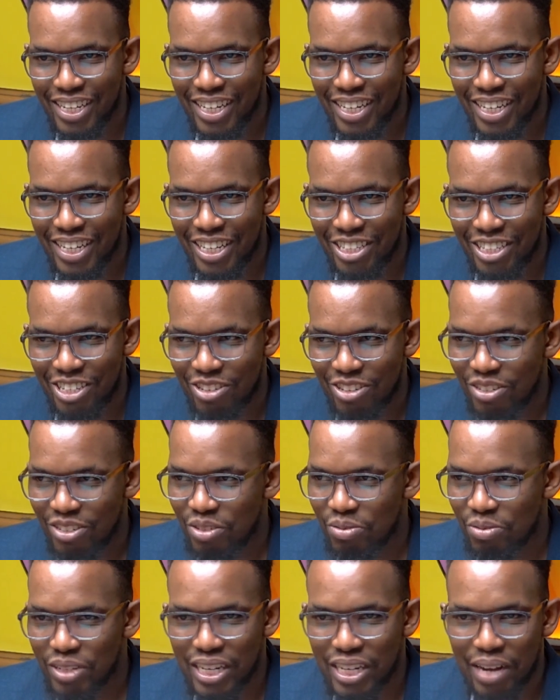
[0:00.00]
it's not
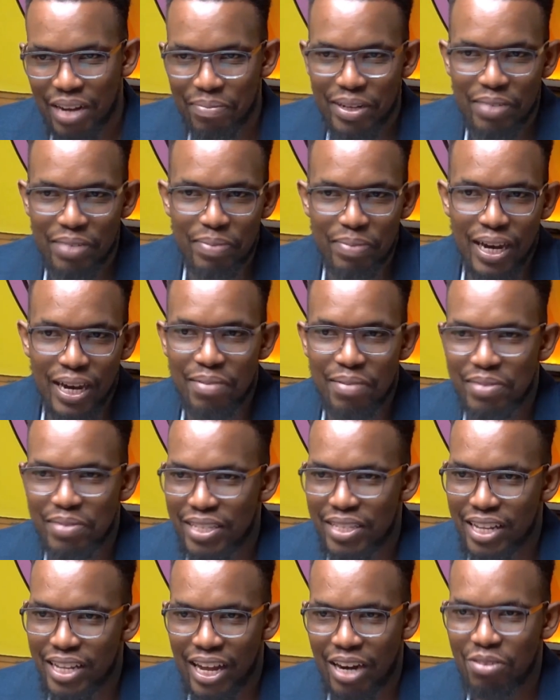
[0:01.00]
what happened perhaps
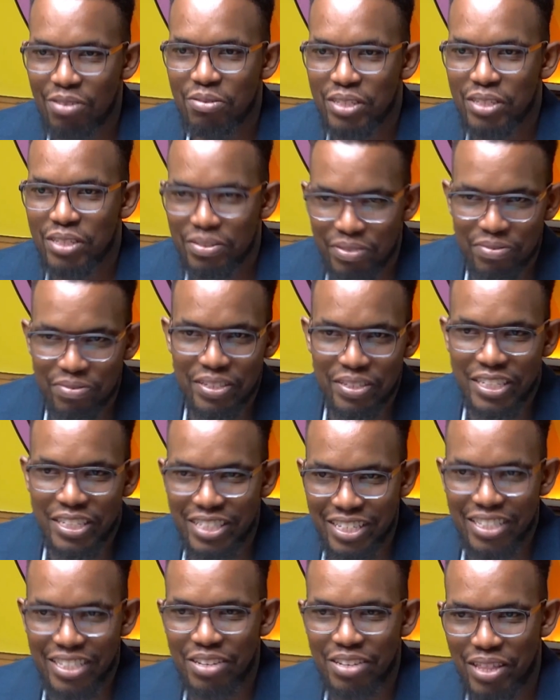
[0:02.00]
around
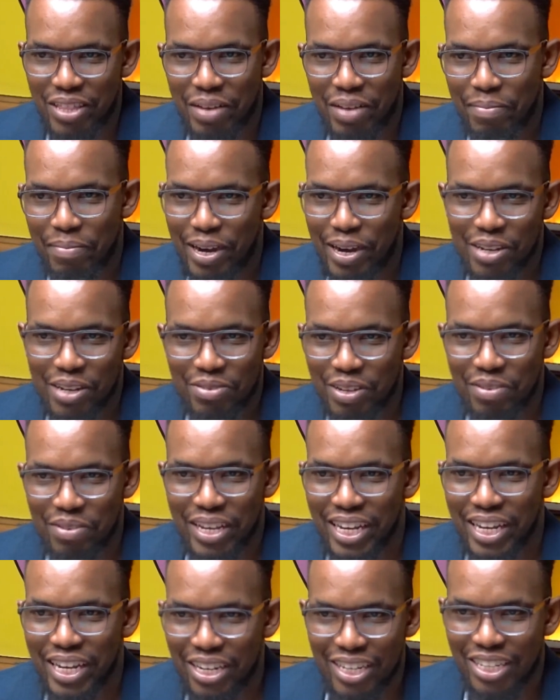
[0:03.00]
2015-16 with the banks, where we
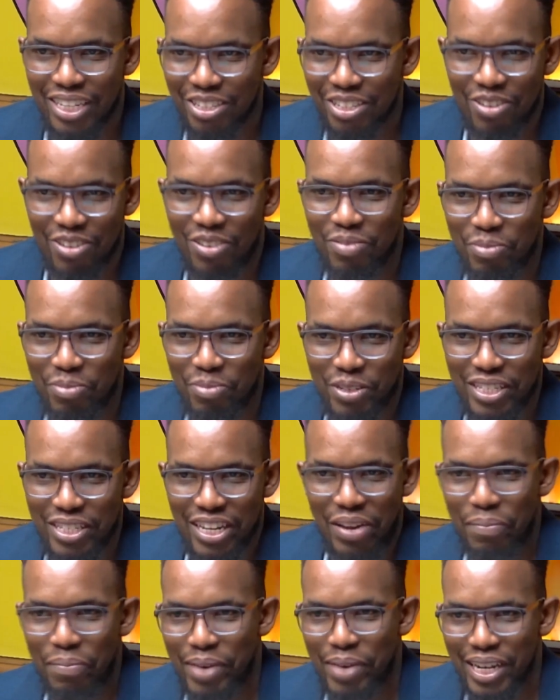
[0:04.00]
had almost 3
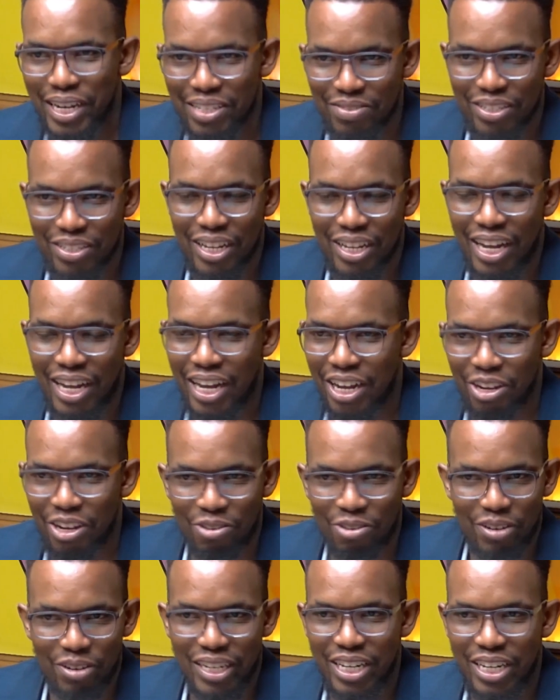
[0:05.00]
banks
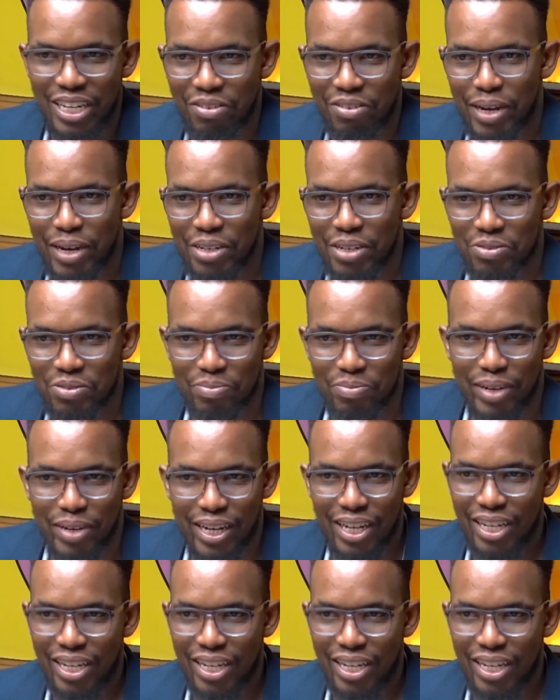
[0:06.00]
going down back to back.